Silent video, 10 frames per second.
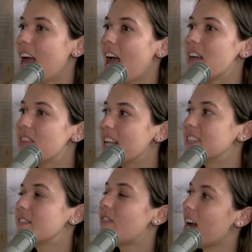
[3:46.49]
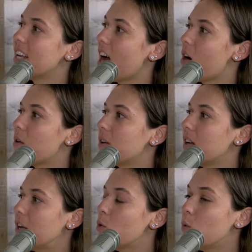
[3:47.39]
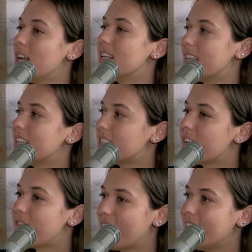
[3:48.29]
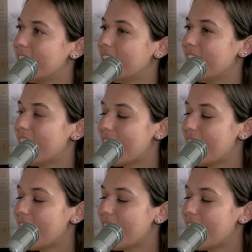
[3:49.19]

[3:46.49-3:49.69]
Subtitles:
and then to find out who he is defending